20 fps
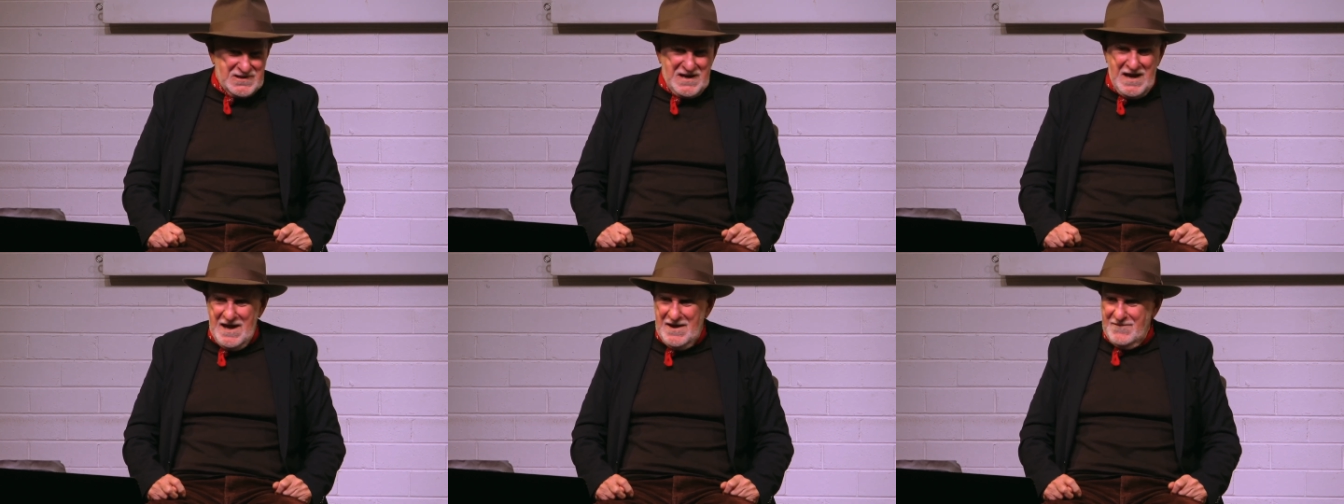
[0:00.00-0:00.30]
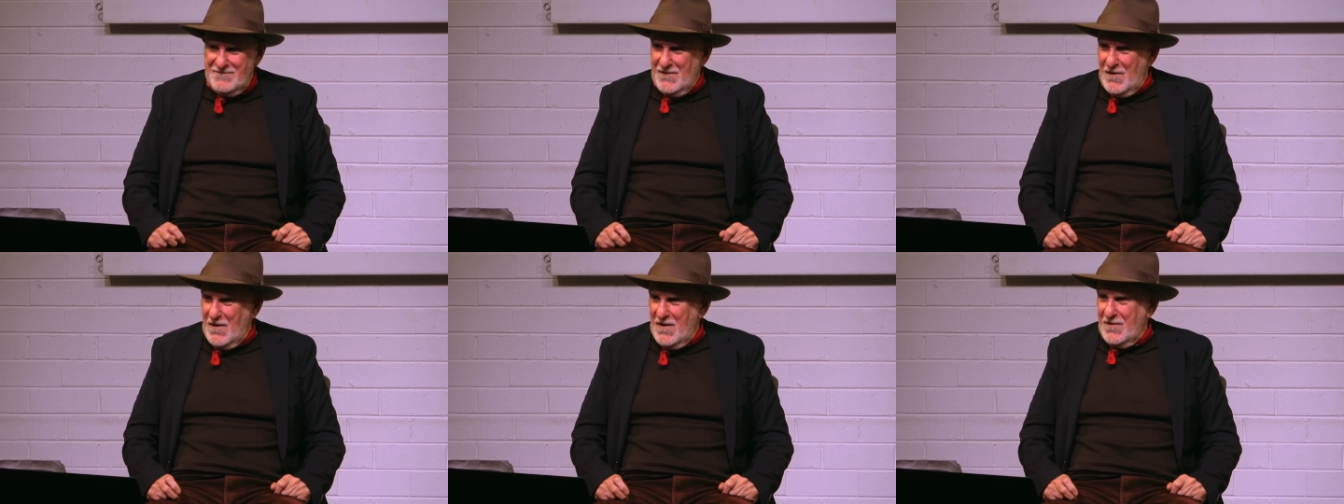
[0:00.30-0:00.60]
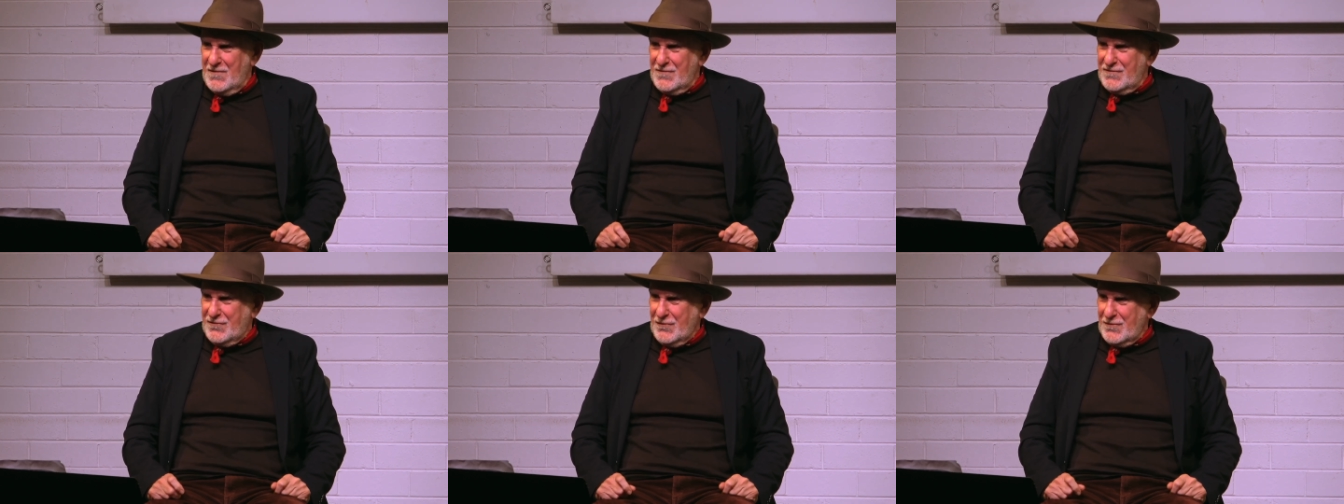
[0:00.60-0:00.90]
have
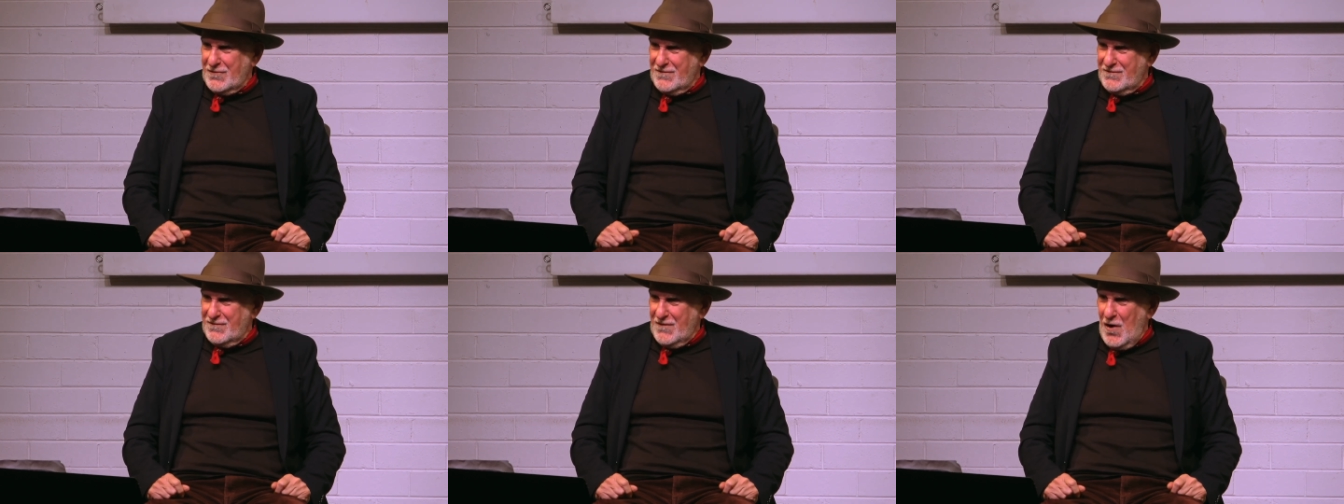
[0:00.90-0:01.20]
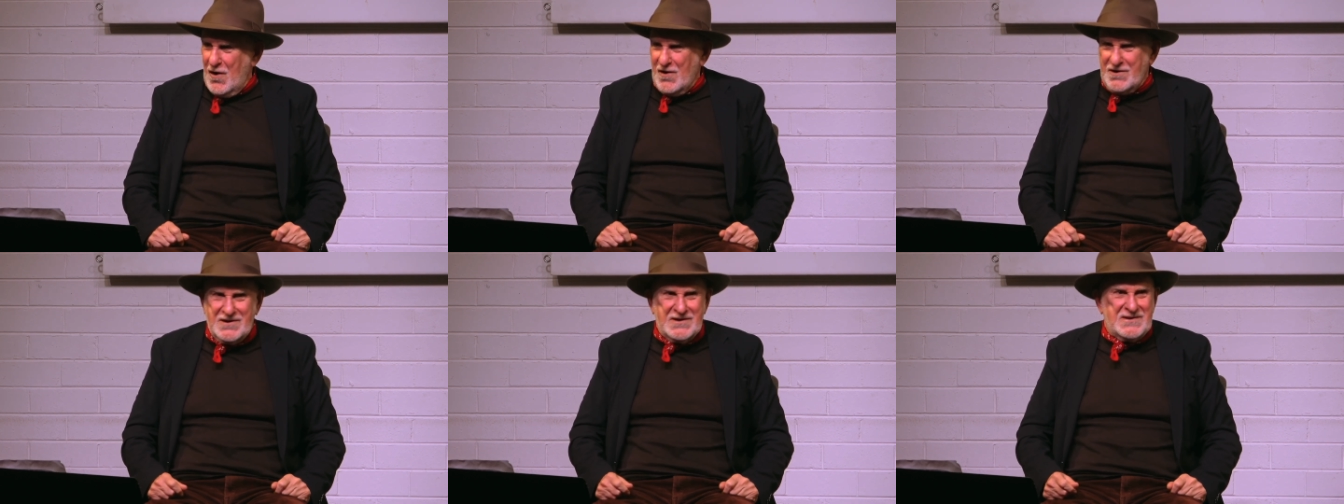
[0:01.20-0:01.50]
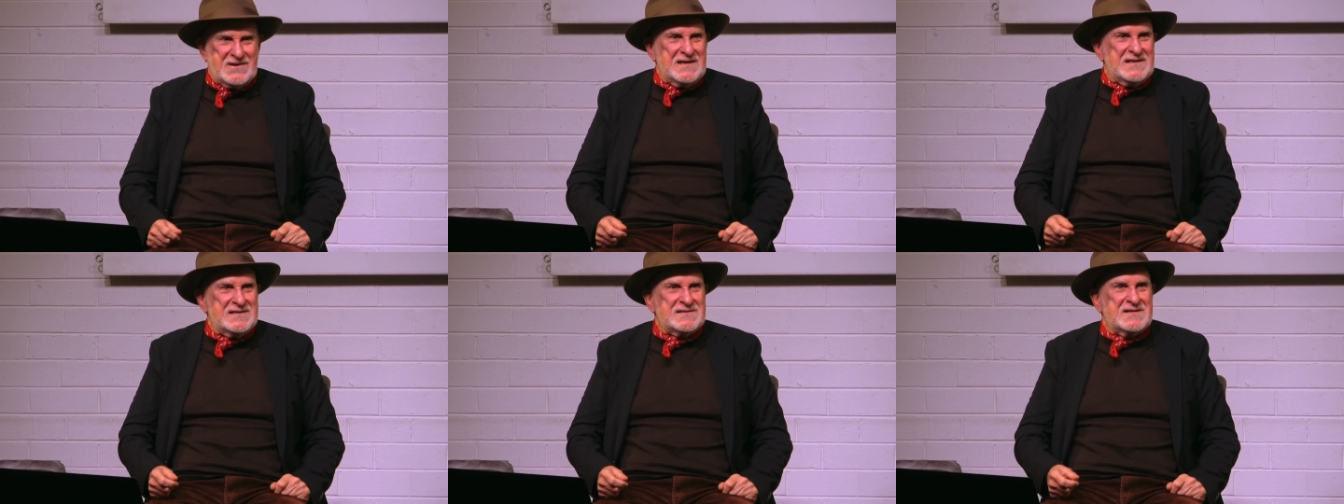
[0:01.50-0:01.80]
sort of
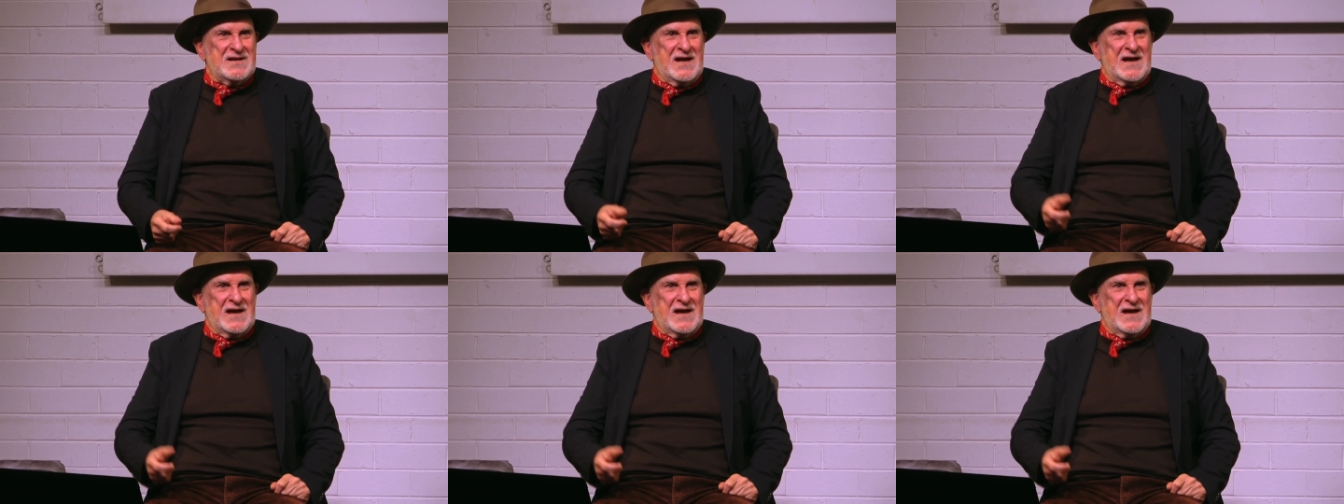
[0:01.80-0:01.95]
oddities.